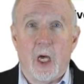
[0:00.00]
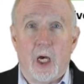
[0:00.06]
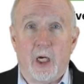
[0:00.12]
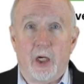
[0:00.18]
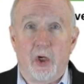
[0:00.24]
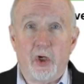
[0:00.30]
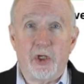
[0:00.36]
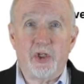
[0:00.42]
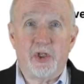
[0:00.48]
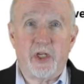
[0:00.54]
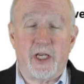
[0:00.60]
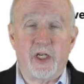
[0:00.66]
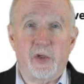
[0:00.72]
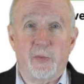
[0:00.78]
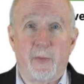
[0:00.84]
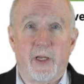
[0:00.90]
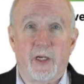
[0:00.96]
A good
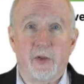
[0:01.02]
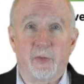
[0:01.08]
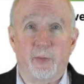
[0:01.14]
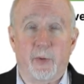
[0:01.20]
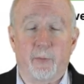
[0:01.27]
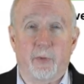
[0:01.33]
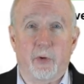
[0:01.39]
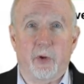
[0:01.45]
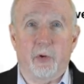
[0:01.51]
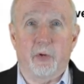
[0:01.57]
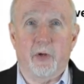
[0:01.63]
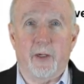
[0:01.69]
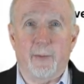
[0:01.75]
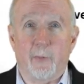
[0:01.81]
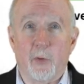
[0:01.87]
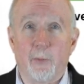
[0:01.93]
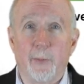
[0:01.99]
change management
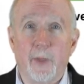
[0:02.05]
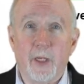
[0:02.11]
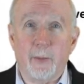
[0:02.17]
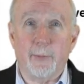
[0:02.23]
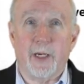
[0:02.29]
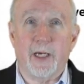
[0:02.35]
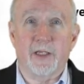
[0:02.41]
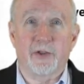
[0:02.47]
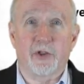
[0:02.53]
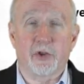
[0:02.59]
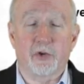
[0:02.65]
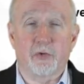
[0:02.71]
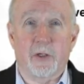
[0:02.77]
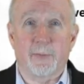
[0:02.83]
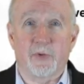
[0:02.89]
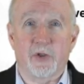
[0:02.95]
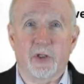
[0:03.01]
program will minimize
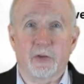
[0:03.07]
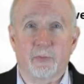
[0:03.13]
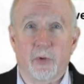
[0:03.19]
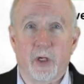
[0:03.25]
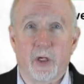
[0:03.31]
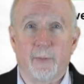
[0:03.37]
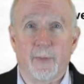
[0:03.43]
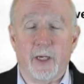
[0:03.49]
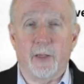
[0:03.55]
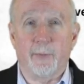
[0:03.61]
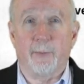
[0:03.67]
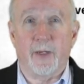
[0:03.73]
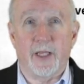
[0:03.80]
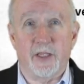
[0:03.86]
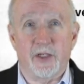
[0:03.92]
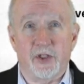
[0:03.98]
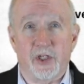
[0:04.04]
disruptions brought about
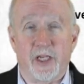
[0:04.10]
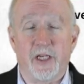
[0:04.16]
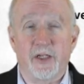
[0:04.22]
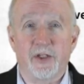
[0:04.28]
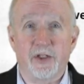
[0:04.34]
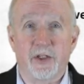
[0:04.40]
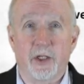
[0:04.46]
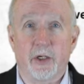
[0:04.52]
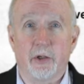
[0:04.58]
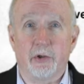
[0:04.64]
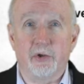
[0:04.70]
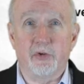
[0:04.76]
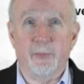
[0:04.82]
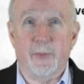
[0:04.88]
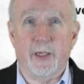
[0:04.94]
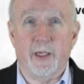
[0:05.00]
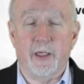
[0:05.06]
by the changes
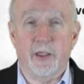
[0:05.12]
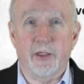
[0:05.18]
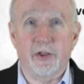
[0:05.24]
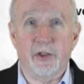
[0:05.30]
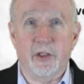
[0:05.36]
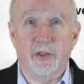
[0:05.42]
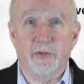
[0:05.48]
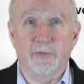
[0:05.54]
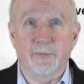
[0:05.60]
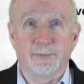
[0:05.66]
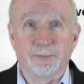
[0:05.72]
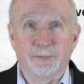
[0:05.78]
introduced by an initiative